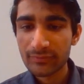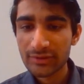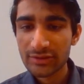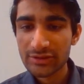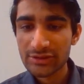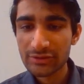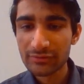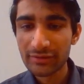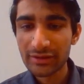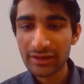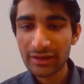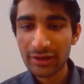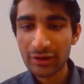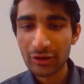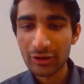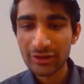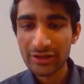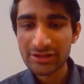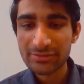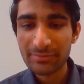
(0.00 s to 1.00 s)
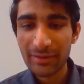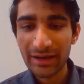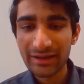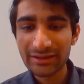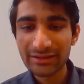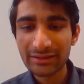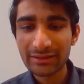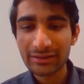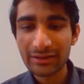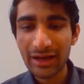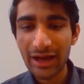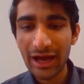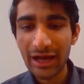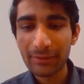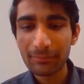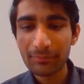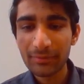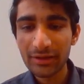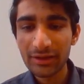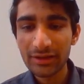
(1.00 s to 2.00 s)
So we'll click on this Python
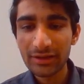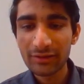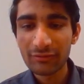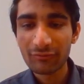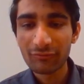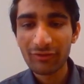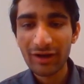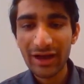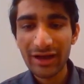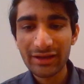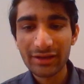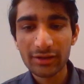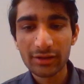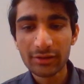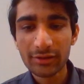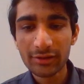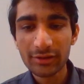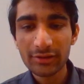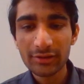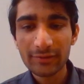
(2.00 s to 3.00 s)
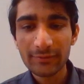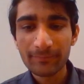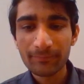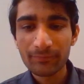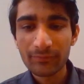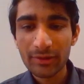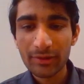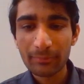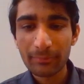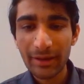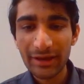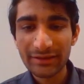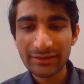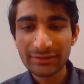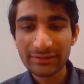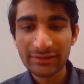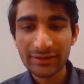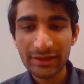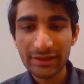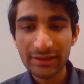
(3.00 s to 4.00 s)
IPY kernel
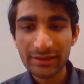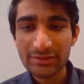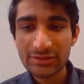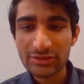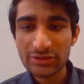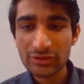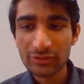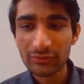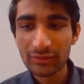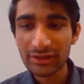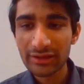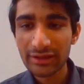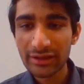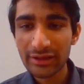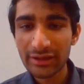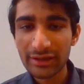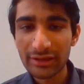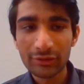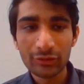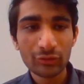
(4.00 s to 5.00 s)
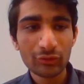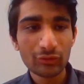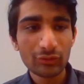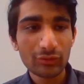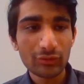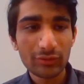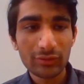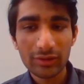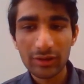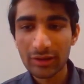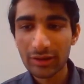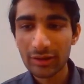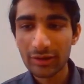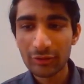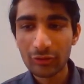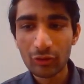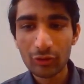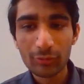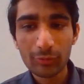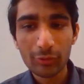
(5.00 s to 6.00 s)
Python 3. So we'll create a new
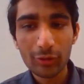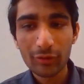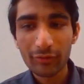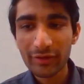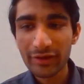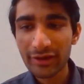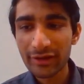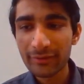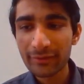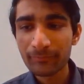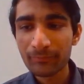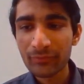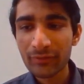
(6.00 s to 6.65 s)
notebook over here.